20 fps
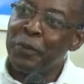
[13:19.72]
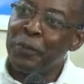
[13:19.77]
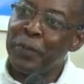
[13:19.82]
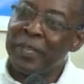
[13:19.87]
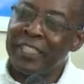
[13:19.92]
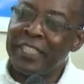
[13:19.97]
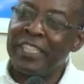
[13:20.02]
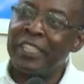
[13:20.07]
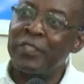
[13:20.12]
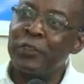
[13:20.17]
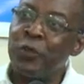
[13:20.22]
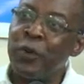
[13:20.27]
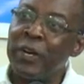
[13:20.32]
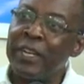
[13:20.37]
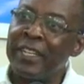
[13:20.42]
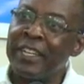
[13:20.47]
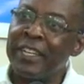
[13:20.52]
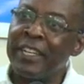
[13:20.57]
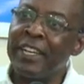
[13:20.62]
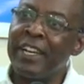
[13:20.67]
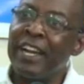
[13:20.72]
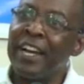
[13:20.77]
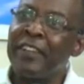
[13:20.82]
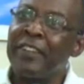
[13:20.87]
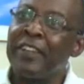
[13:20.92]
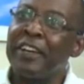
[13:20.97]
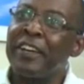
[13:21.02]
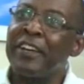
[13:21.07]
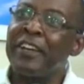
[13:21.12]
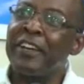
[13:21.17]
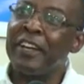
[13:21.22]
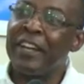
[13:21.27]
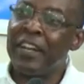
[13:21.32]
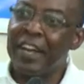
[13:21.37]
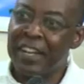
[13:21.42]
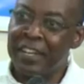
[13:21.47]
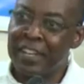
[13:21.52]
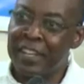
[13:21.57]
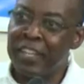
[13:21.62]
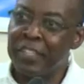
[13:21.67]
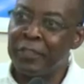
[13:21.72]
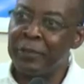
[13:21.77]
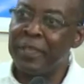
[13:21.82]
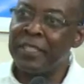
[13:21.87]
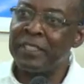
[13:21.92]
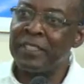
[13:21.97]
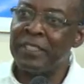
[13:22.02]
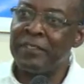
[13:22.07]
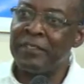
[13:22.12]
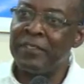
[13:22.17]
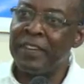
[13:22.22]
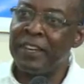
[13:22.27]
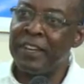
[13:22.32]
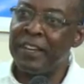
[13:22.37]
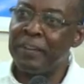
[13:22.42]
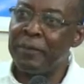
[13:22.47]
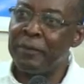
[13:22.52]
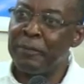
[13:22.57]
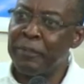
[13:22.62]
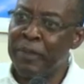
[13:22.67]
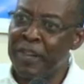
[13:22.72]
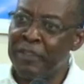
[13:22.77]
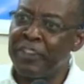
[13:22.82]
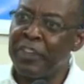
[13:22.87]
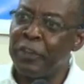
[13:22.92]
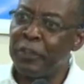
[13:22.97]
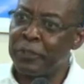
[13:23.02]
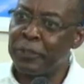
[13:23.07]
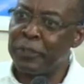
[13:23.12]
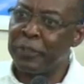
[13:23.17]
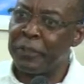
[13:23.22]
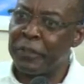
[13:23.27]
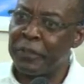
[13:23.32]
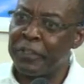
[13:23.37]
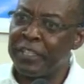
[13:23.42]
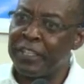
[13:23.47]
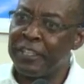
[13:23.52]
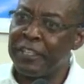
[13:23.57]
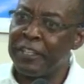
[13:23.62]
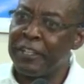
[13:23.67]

patients who are attending other highly expensive private hospitals,